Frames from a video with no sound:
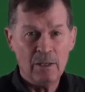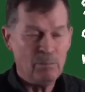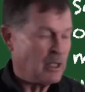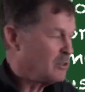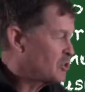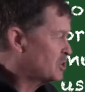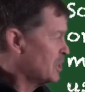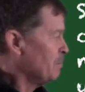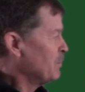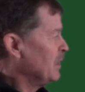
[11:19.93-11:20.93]
but it's
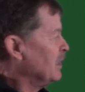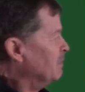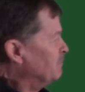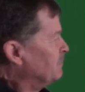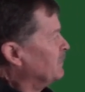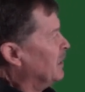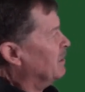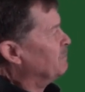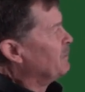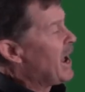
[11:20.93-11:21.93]
something of
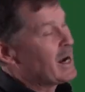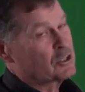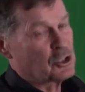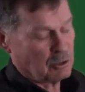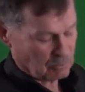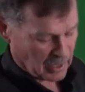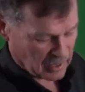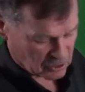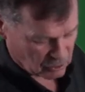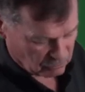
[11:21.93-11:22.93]
action
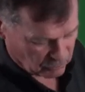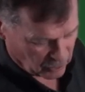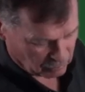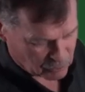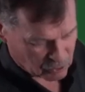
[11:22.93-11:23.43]
verbs.